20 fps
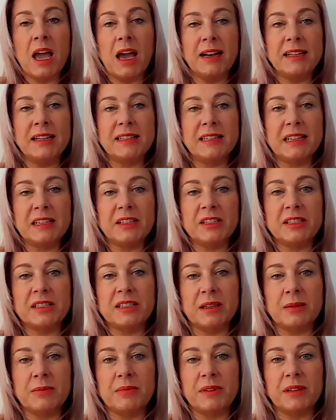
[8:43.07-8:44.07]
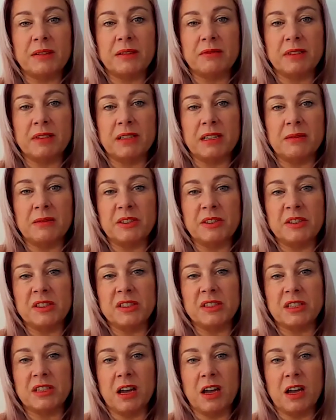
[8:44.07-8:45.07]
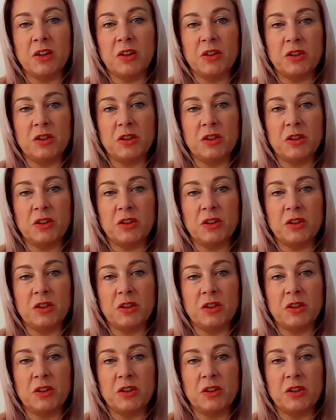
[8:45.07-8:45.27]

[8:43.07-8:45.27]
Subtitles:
And it's actually something really we should start